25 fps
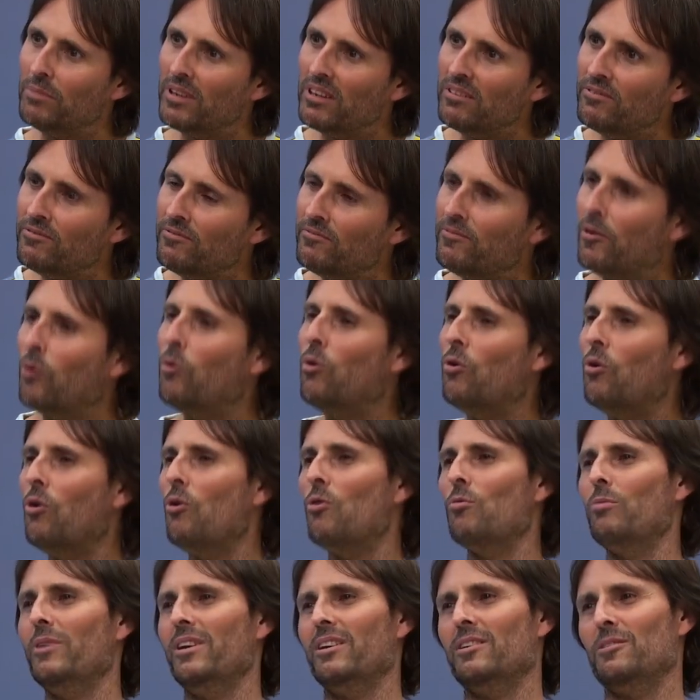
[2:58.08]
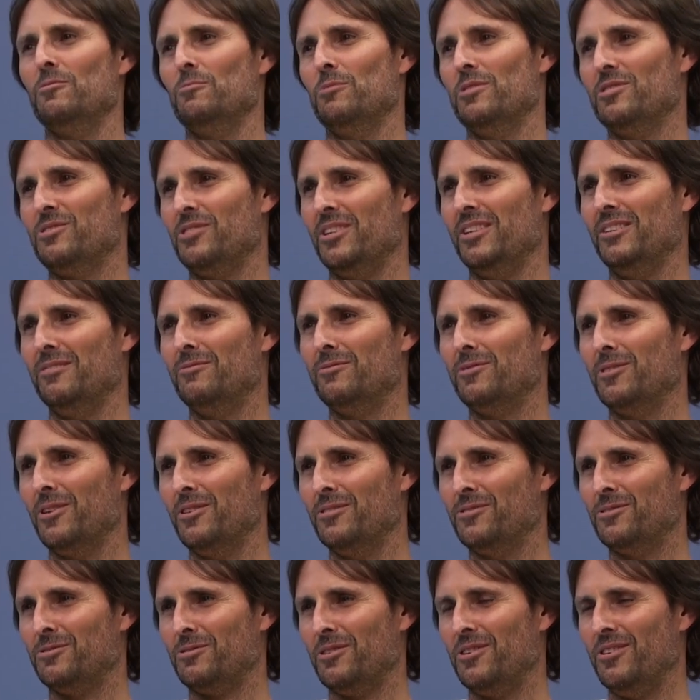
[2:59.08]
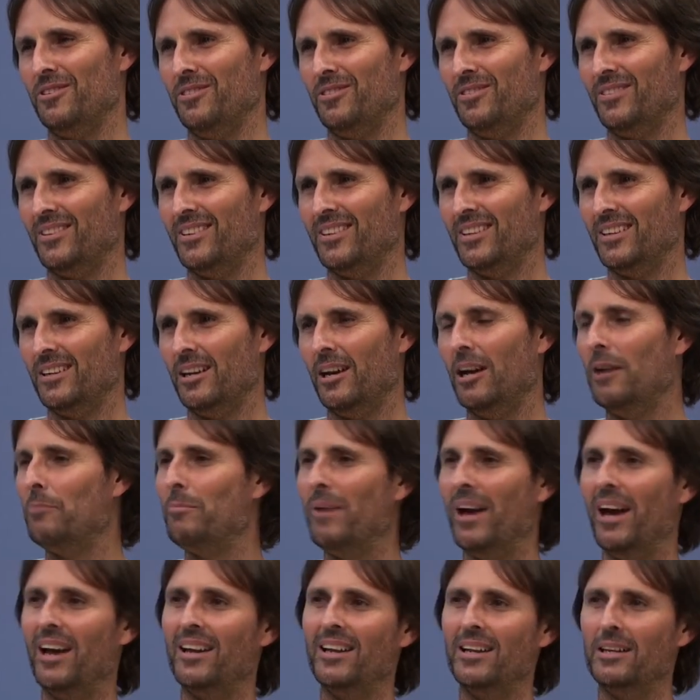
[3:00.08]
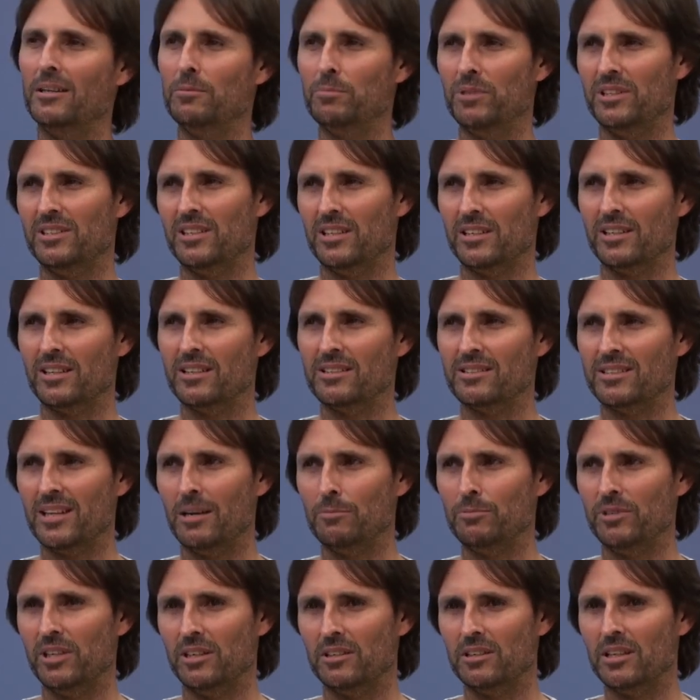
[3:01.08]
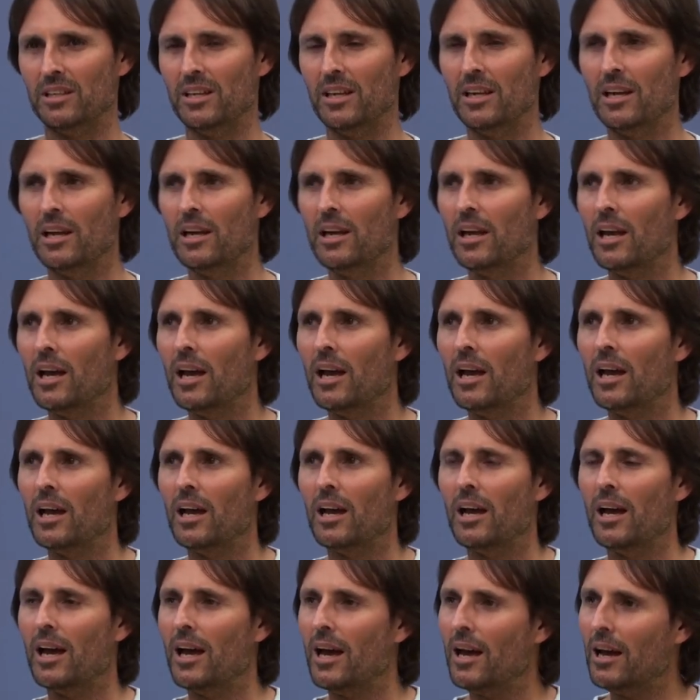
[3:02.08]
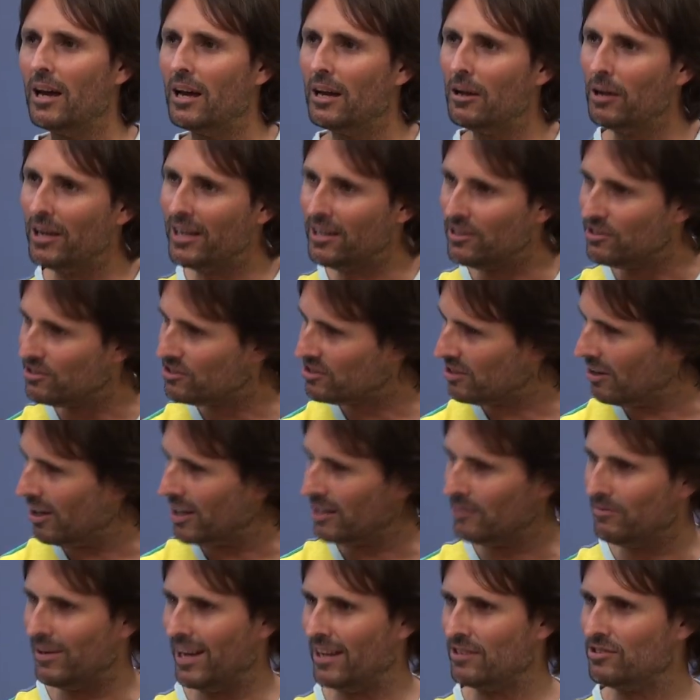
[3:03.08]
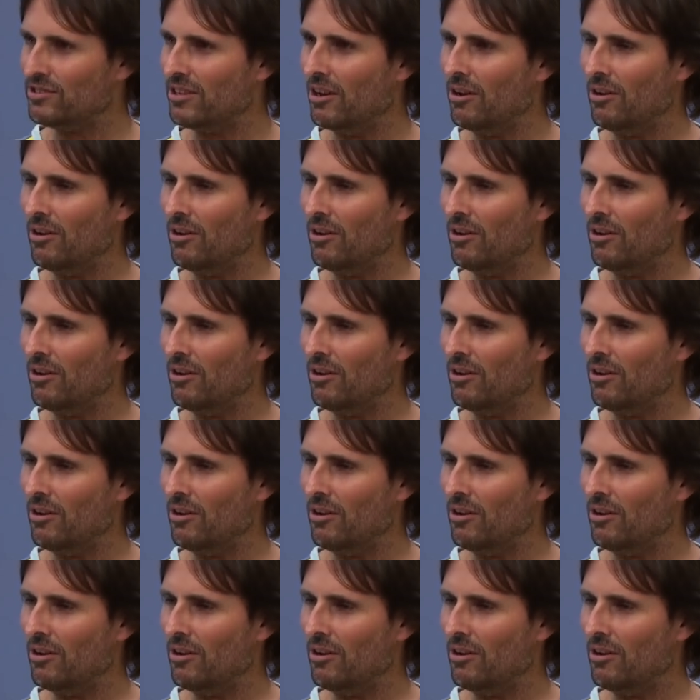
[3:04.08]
before we can receive God's truth about any particular subject inside of our